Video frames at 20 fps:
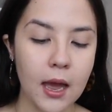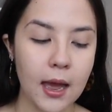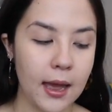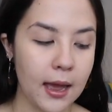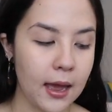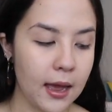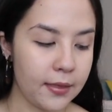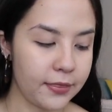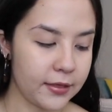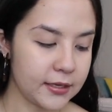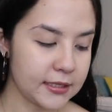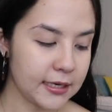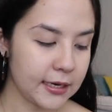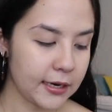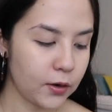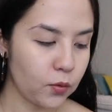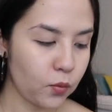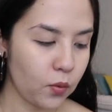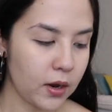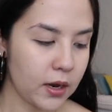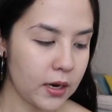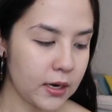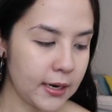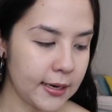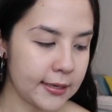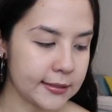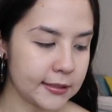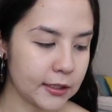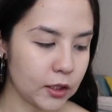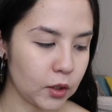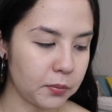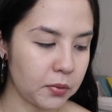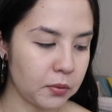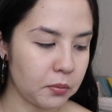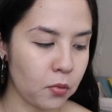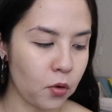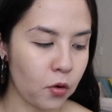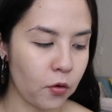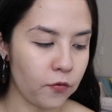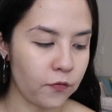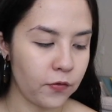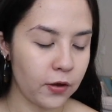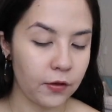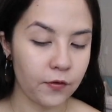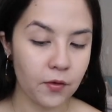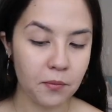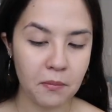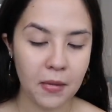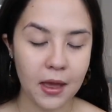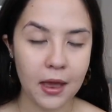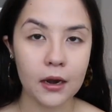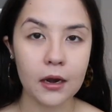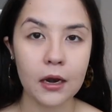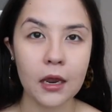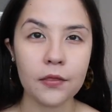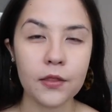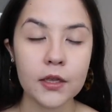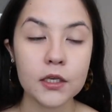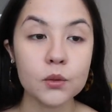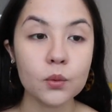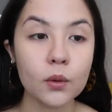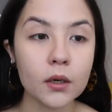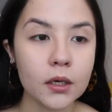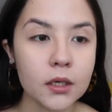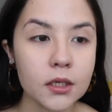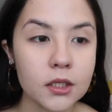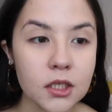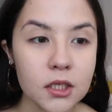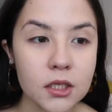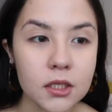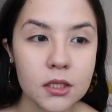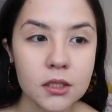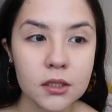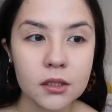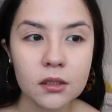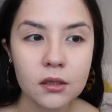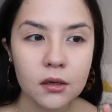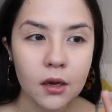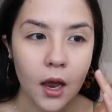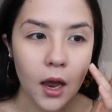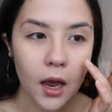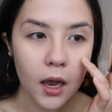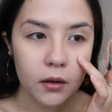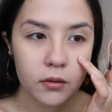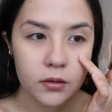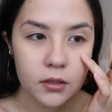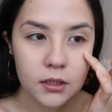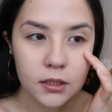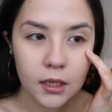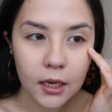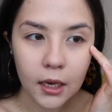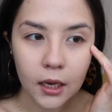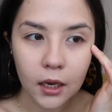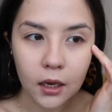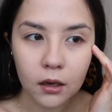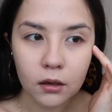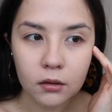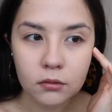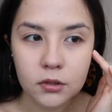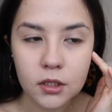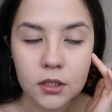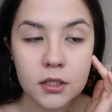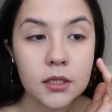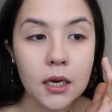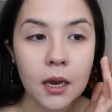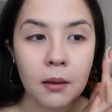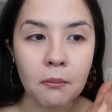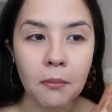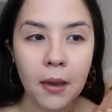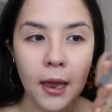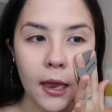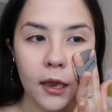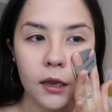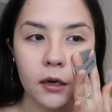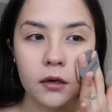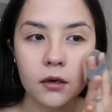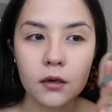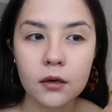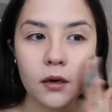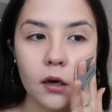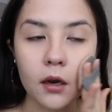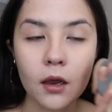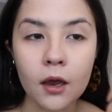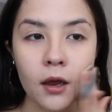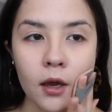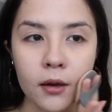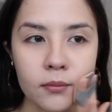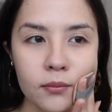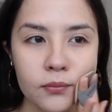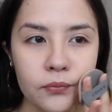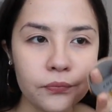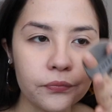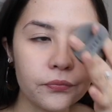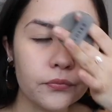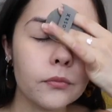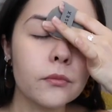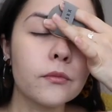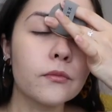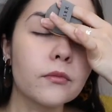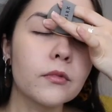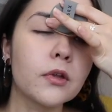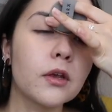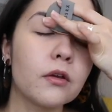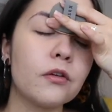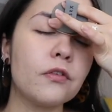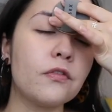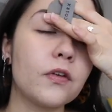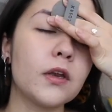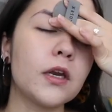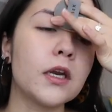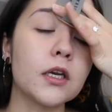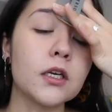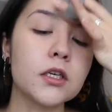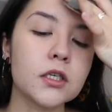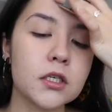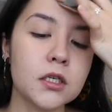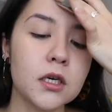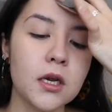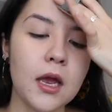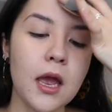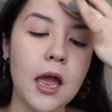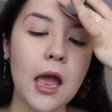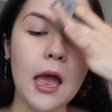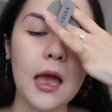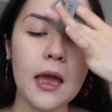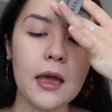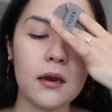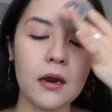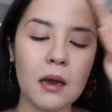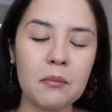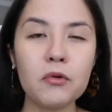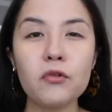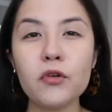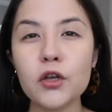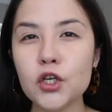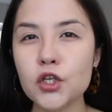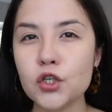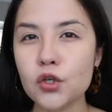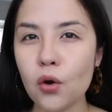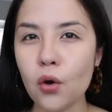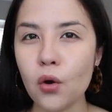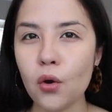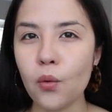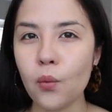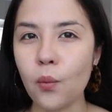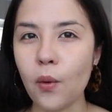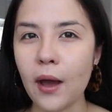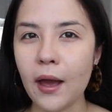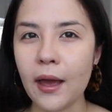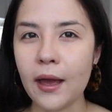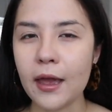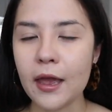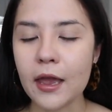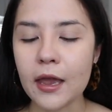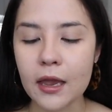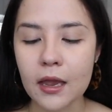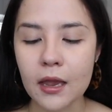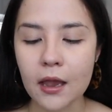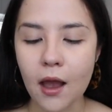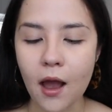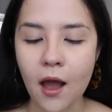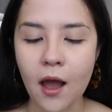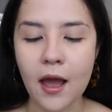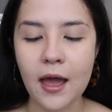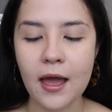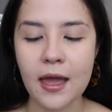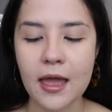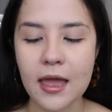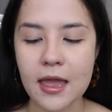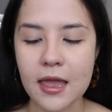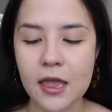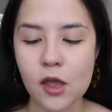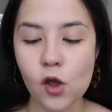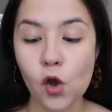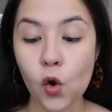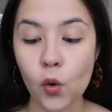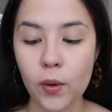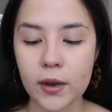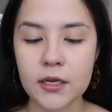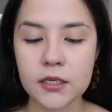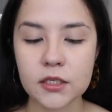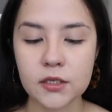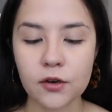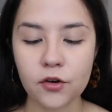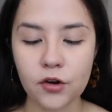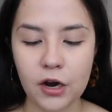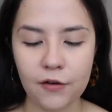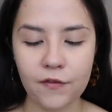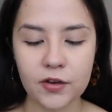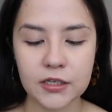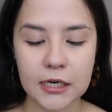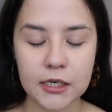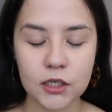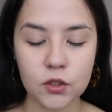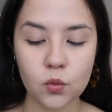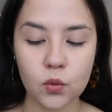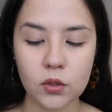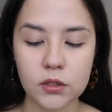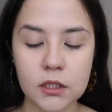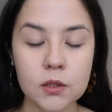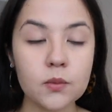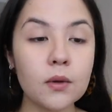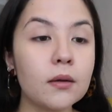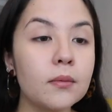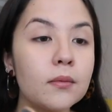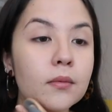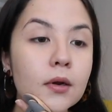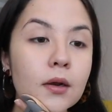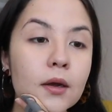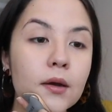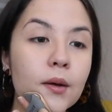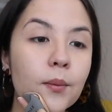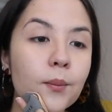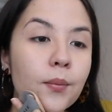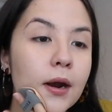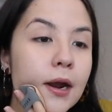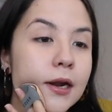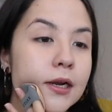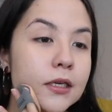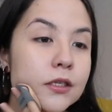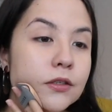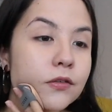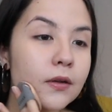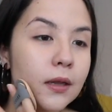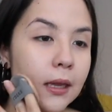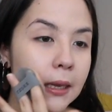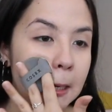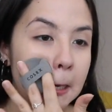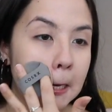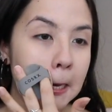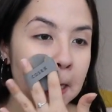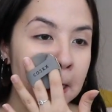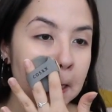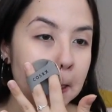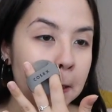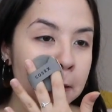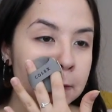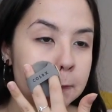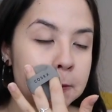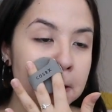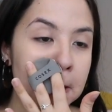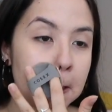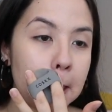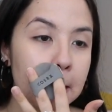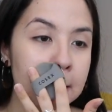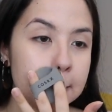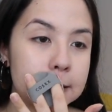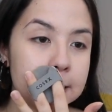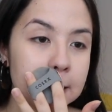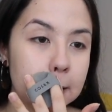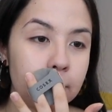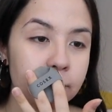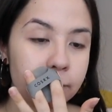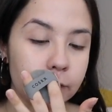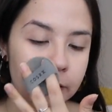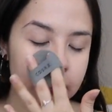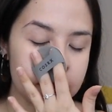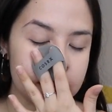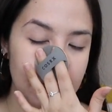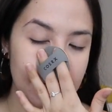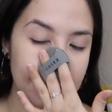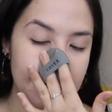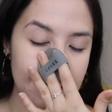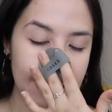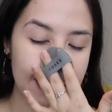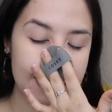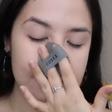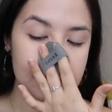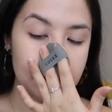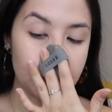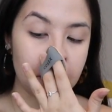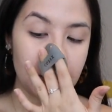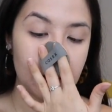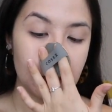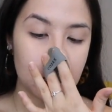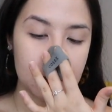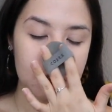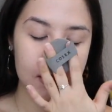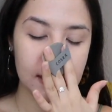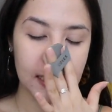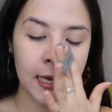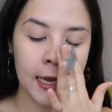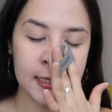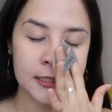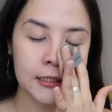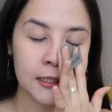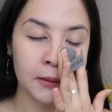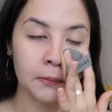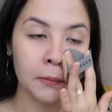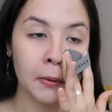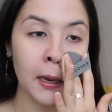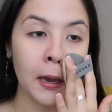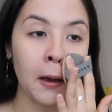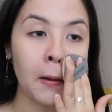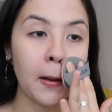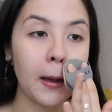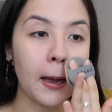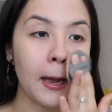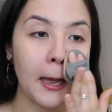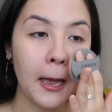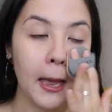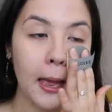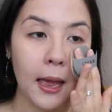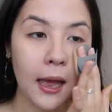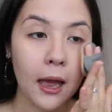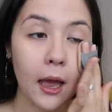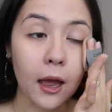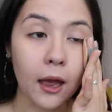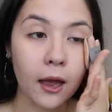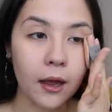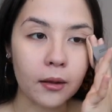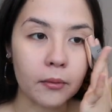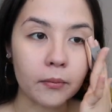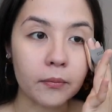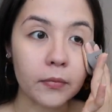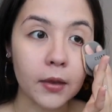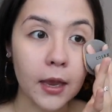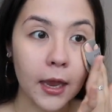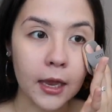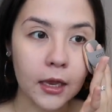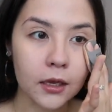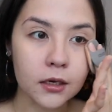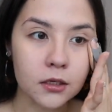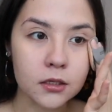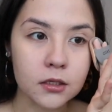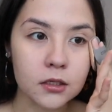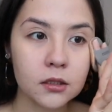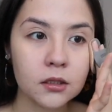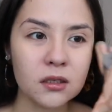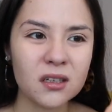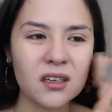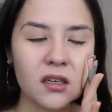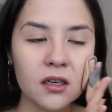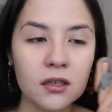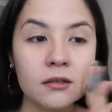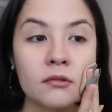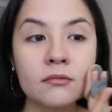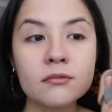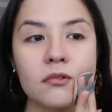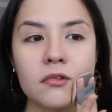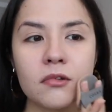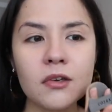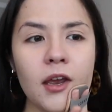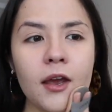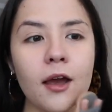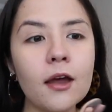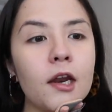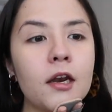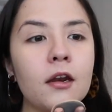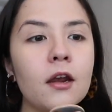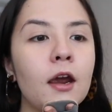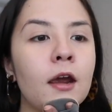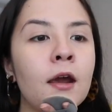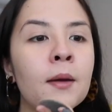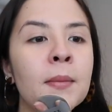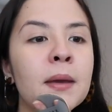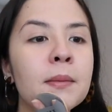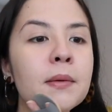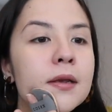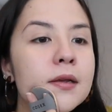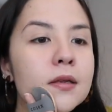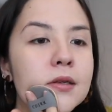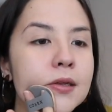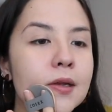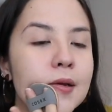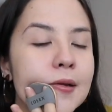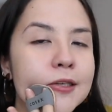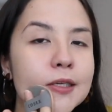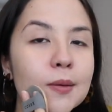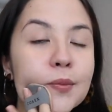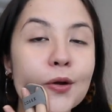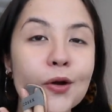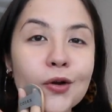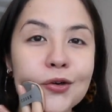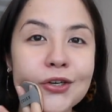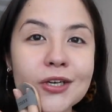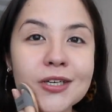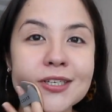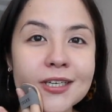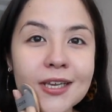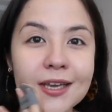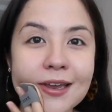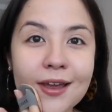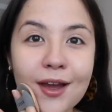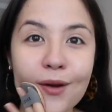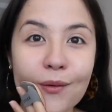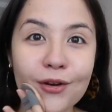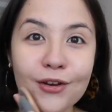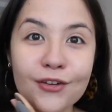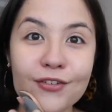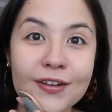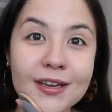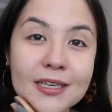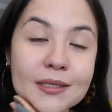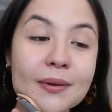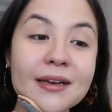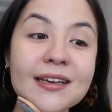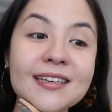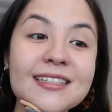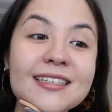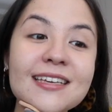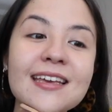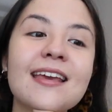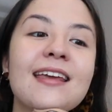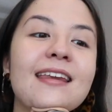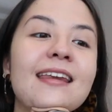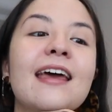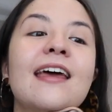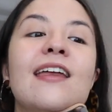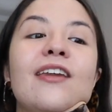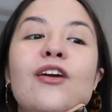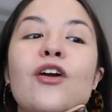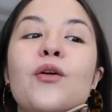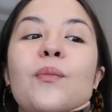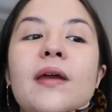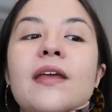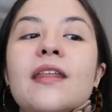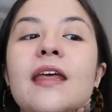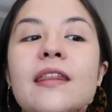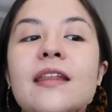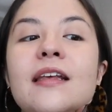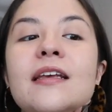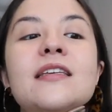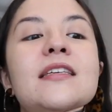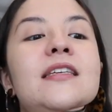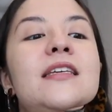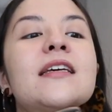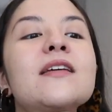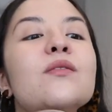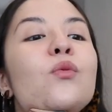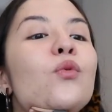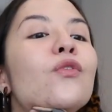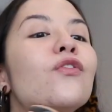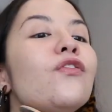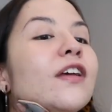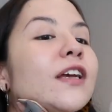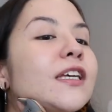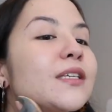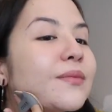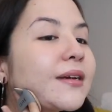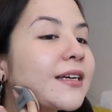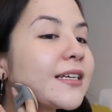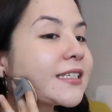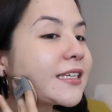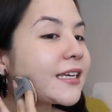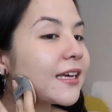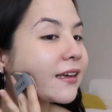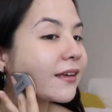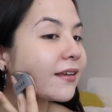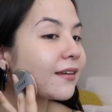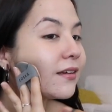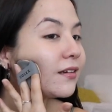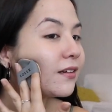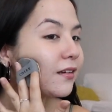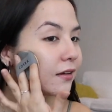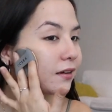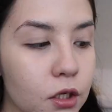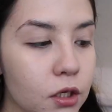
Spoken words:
The second one is a little bit more velvet matte, and this one is just, I would say, just a matte finish. And I'm not really sure why I always gravitate towards this one, but I just feel like it gives a nice coverage and it has pretty good lasting power. And yeah, I don't know, maybe subconsciously I want to fix my skin and hoping that this will fix my skin.